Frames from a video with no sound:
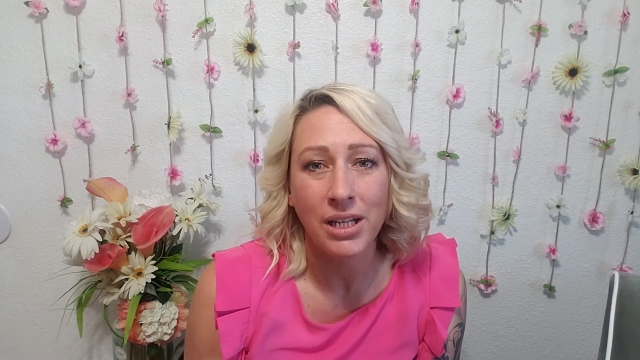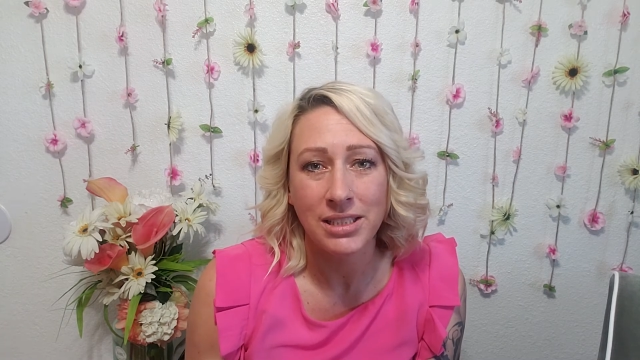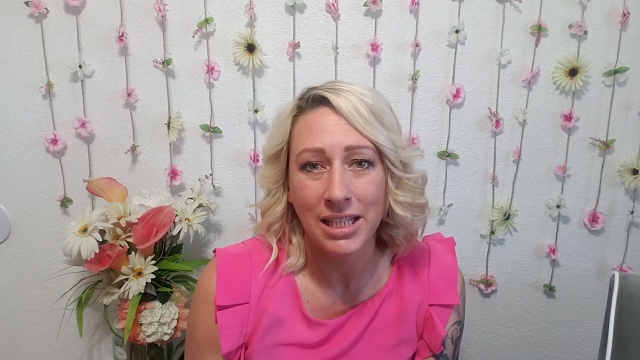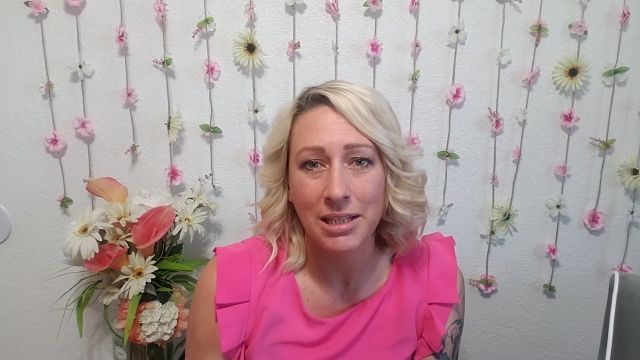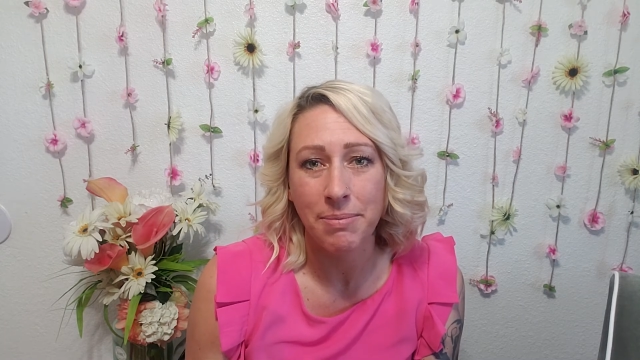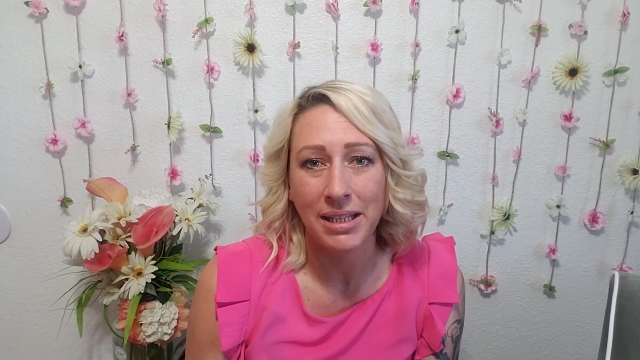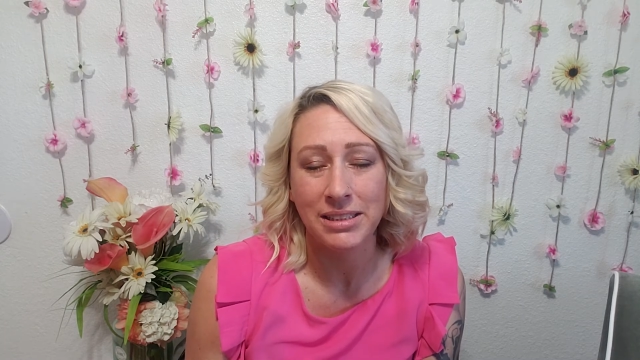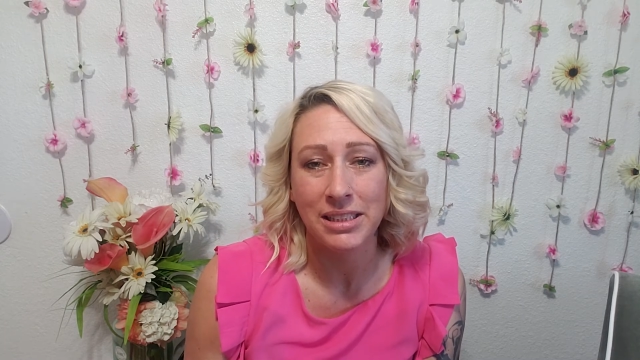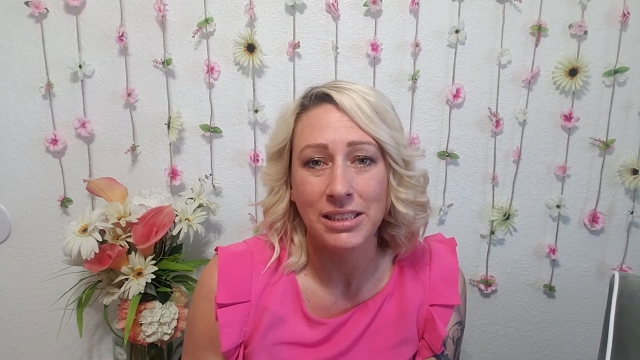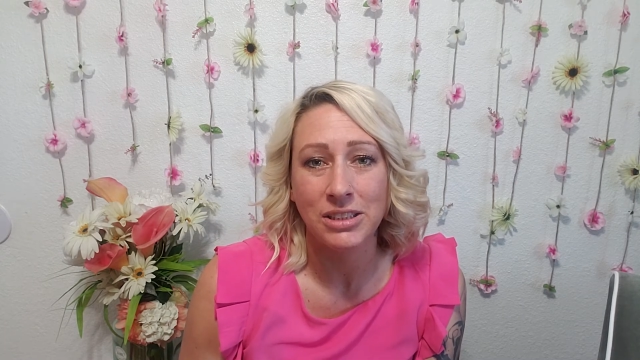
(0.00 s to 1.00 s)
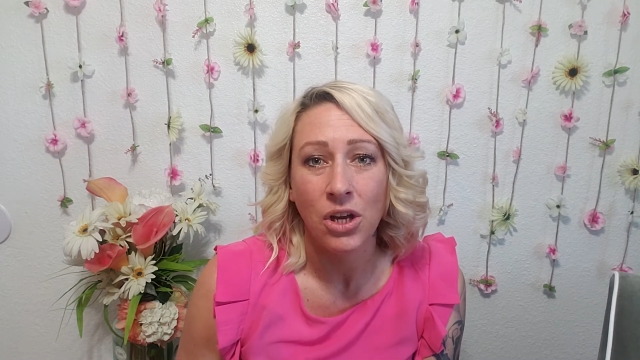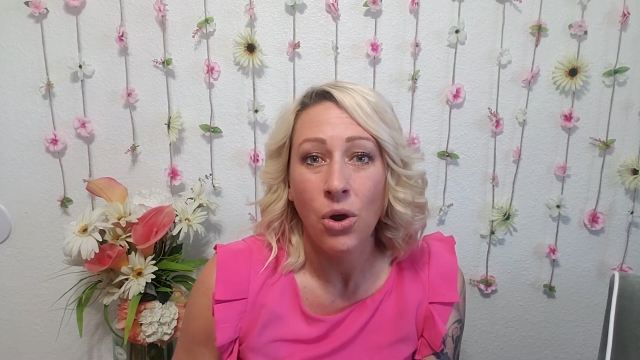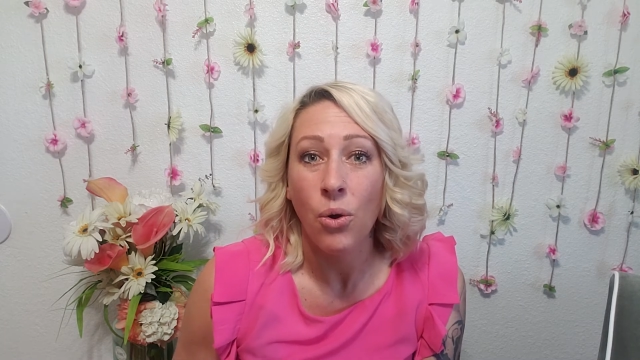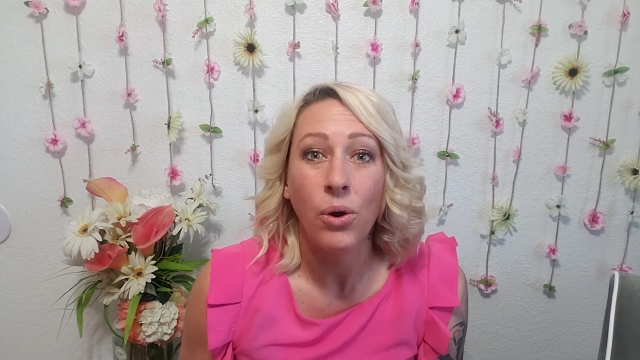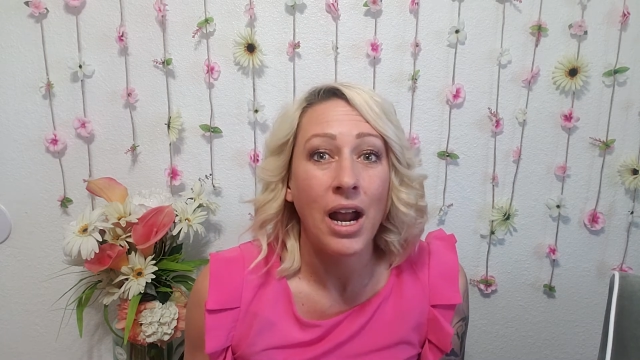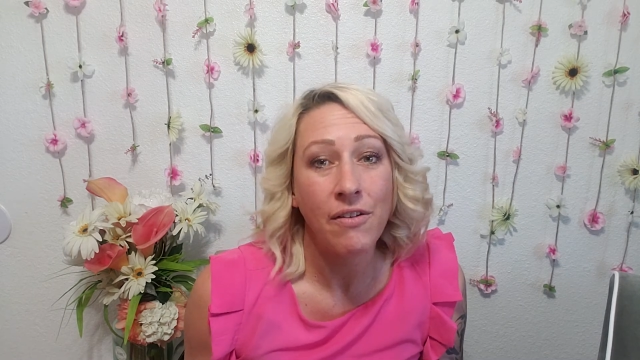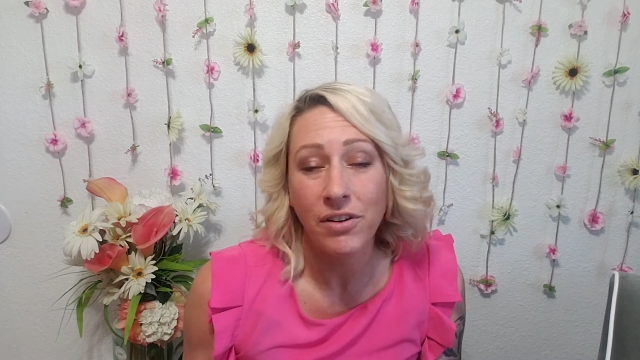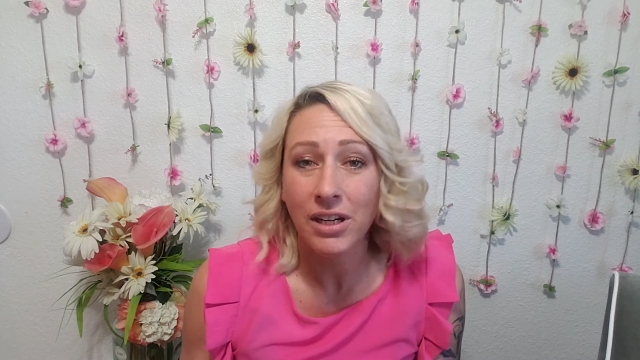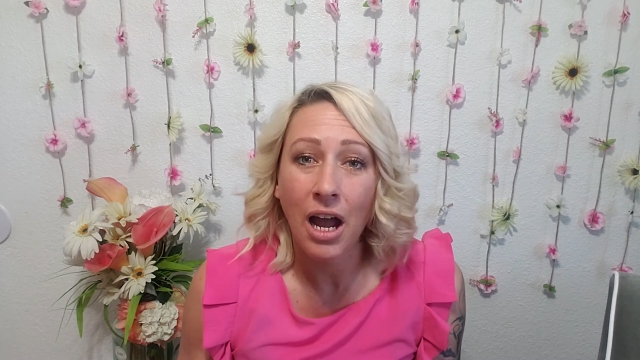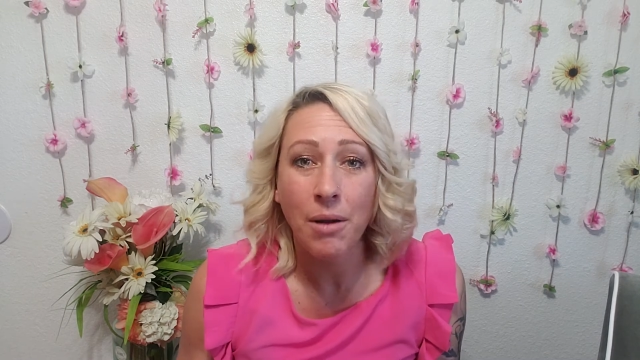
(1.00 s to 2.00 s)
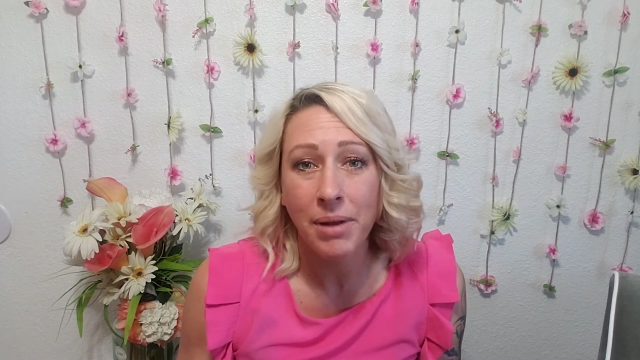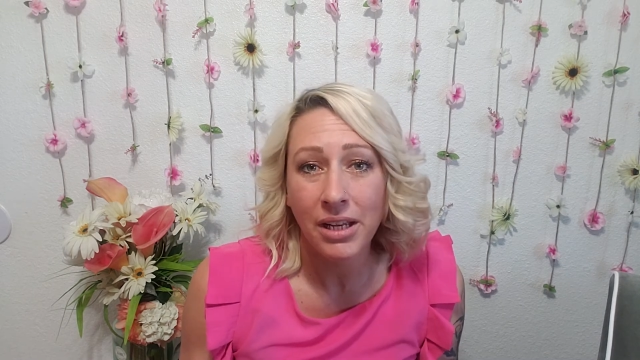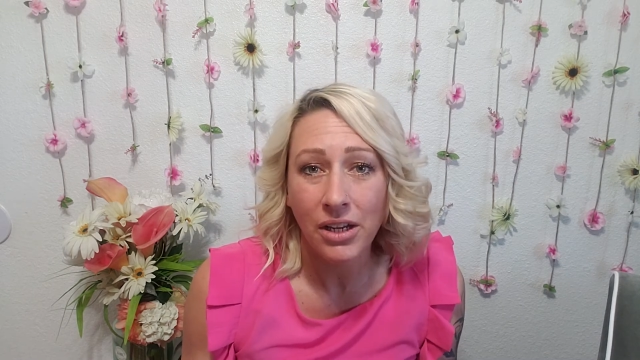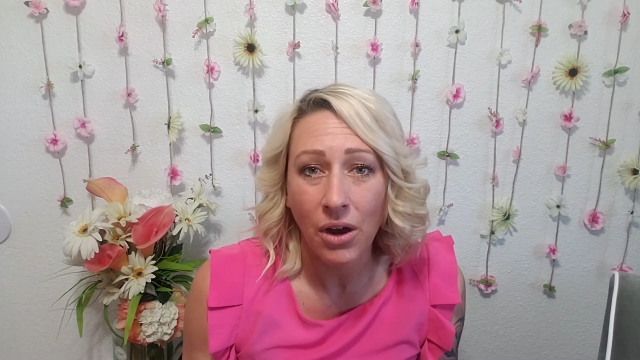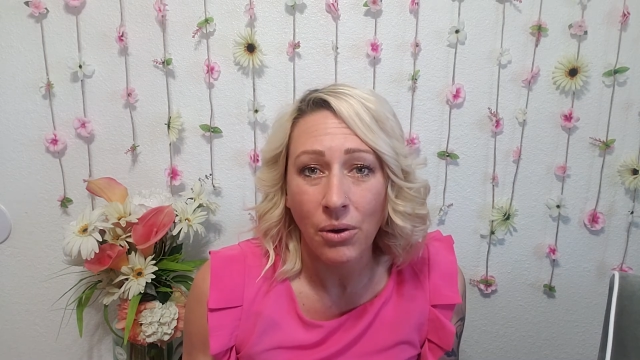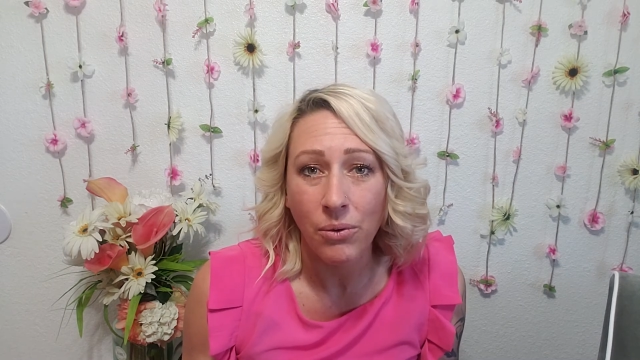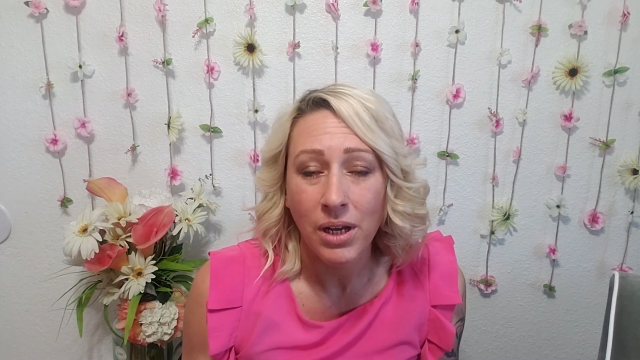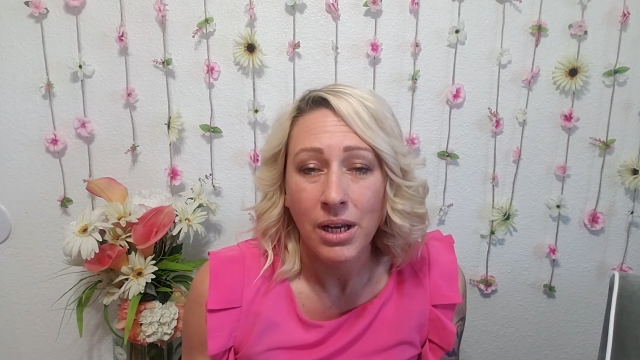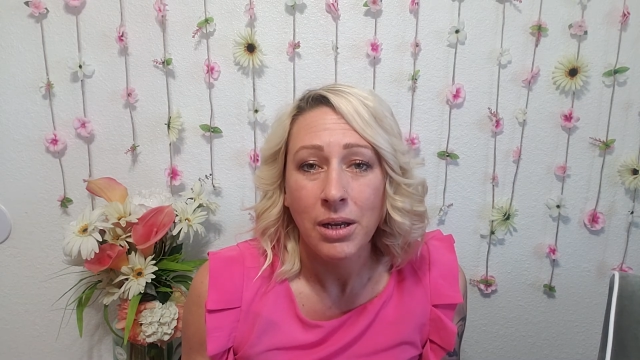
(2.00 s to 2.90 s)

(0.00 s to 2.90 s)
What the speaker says: a daily basis or ever come and go,